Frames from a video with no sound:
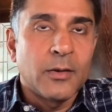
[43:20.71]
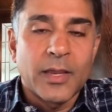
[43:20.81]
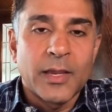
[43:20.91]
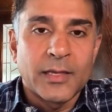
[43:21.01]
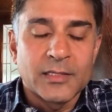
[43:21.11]

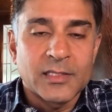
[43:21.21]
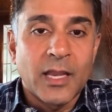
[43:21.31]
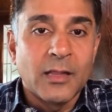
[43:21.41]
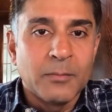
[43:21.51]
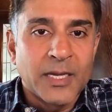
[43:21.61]
okay, I can
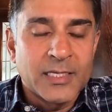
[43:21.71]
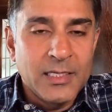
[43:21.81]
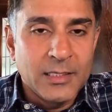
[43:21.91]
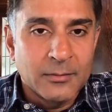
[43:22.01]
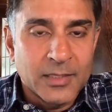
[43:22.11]
scale my
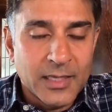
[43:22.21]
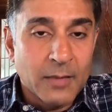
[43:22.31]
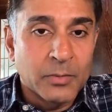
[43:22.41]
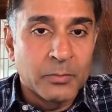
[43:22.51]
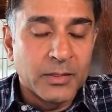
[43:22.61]
team and
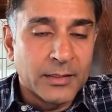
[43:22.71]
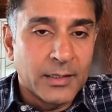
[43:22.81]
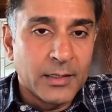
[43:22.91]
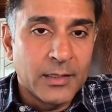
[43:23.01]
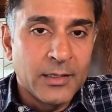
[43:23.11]

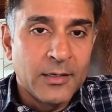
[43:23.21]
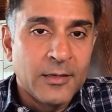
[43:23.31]
capability